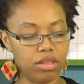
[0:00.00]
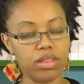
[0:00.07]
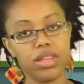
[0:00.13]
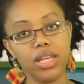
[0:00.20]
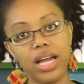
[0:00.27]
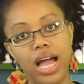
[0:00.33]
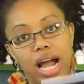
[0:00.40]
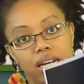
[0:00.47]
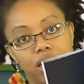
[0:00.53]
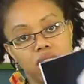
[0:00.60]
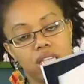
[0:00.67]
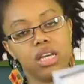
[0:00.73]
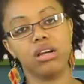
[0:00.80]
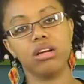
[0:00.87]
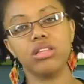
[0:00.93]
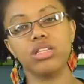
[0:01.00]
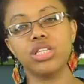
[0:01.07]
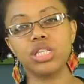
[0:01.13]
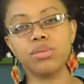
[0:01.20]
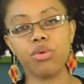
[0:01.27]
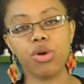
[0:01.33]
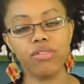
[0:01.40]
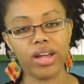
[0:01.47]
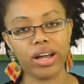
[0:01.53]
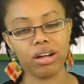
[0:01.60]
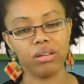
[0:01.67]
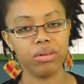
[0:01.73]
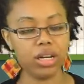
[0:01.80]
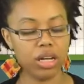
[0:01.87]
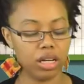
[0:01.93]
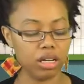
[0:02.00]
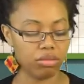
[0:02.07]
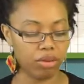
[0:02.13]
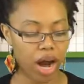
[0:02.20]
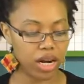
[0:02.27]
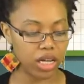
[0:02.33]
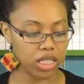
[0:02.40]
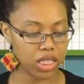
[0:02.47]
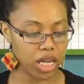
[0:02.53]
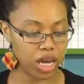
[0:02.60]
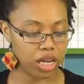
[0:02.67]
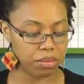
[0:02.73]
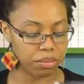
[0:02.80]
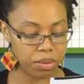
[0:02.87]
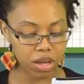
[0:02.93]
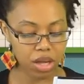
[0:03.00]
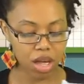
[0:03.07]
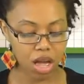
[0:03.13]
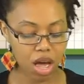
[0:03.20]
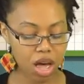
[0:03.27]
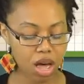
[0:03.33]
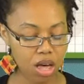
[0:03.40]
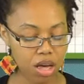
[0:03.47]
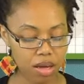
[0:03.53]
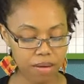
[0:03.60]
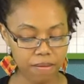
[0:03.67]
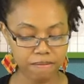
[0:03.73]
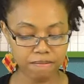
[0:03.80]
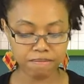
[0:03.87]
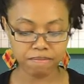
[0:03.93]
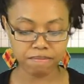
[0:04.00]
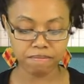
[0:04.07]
the guide is here, and this is more of like a reading and writing type um